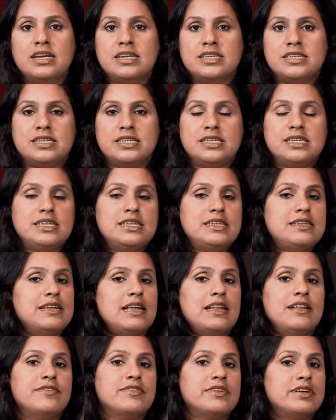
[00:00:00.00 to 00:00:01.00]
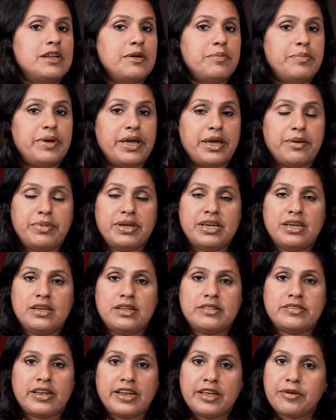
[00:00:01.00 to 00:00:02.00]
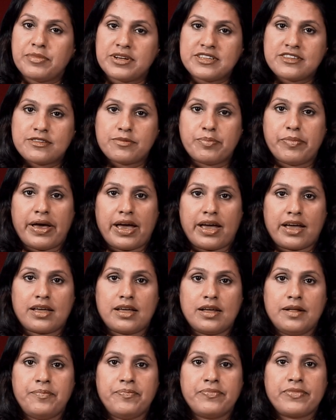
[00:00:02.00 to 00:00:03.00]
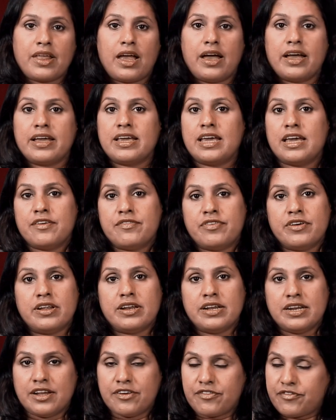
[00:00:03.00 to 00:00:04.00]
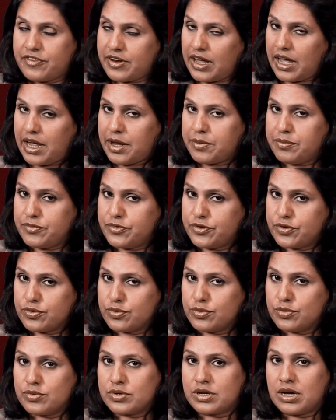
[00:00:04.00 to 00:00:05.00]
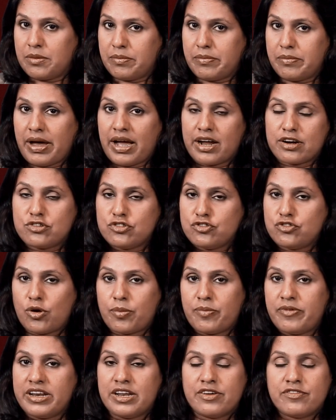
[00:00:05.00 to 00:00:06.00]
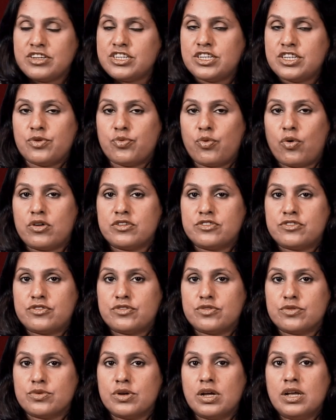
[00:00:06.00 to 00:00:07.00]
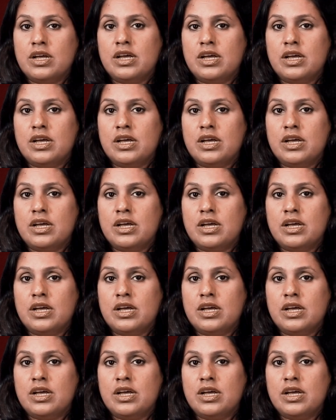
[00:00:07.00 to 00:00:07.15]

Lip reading: She delivered a baby 3 months back. I gave her enough time to come back to job whenever she wants to.